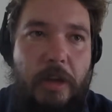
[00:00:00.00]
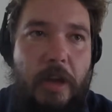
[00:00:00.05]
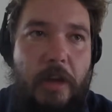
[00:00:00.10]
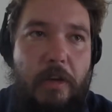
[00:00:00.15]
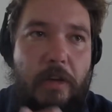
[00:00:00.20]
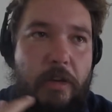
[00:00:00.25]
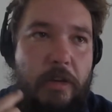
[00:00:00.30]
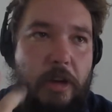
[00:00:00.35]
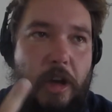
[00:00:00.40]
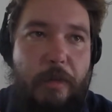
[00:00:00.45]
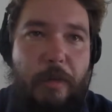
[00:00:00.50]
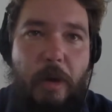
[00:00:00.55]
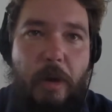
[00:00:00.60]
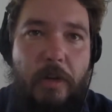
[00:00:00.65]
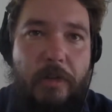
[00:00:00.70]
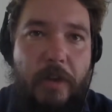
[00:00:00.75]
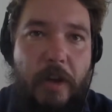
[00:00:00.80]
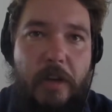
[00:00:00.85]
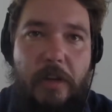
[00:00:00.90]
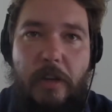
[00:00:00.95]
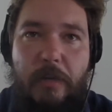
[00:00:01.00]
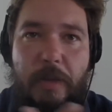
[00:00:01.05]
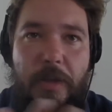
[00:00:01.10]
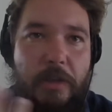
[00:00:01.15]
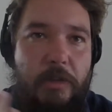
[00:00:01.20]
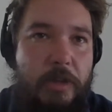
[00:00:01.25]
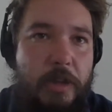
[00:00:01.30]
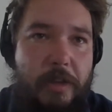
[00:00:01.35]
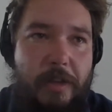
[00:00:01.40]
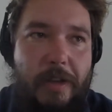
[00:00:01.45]
counter, and Copy Artifact, I mean,
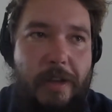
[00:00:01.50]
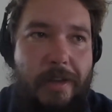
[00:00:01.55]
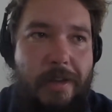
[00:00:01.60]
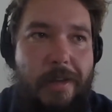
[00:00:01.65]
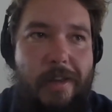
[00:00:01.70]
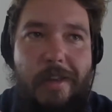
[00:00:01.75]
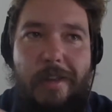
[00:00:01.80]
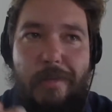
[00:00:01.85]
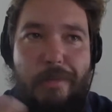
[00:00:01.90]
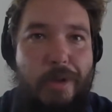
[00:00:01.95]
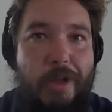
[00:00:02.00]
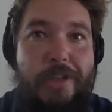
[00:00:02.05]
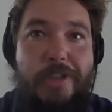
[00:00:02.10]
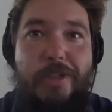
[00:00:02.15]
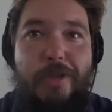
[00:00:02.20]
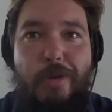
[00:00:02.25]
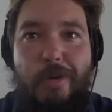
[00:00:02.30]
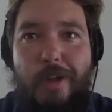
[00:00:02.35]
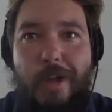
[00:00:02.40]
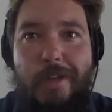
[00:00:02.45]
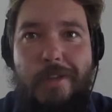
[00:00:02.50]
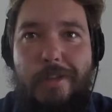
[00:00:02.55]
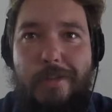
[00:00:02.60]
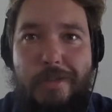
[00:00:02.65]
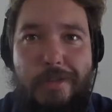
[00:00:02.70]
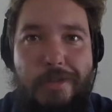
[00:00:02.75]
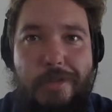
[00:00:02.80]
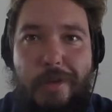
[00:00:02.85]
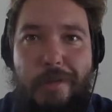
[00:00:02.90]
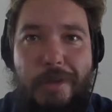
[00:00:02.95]
you can hit Blightsteel
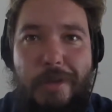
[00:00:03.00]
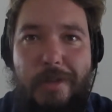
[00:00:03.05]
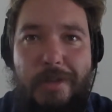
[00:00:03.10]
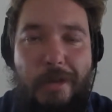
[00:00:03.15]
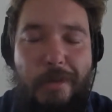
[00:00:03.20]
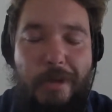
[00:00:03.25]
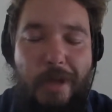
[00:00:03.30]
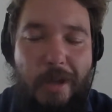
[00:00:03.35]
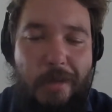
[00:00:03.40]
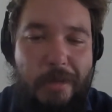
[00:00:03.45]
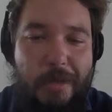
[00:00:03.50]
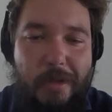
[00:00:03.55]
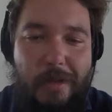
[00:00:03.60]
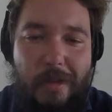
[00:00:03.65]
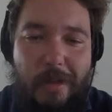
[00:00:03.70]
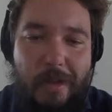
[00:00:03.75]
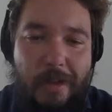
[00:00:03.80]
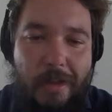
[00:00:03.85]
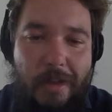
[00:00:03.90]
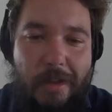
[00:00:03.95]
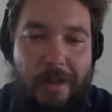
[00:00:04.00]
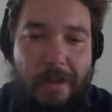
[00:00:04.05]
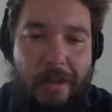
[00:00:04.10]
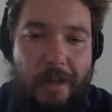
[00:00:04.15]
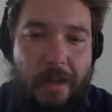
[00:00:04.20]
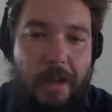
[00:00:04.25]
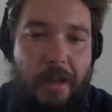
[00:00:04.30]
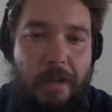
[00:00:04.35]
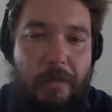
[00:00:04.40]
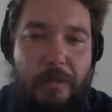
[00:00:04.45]
Colossus or something sometimes.
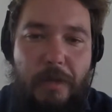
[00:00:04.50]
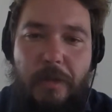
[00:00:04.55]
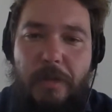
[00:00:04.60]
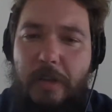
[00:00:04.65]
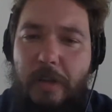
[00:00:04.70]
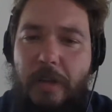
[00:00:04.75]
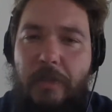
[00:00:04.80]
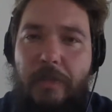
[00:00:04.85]
So it's like